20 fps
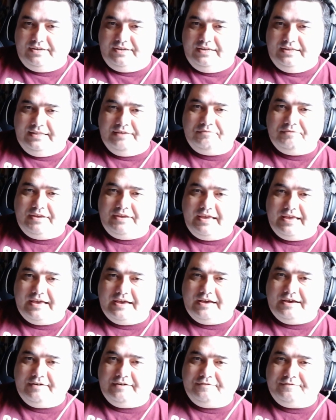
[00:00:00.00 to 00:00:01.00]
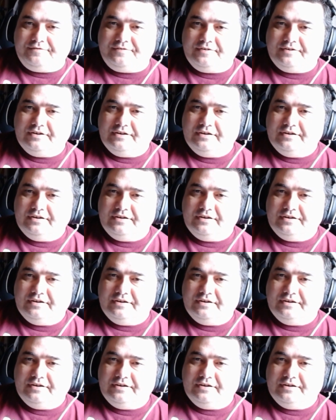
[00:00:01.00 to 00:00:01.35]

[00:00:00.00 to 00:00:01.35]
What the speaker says: And then we have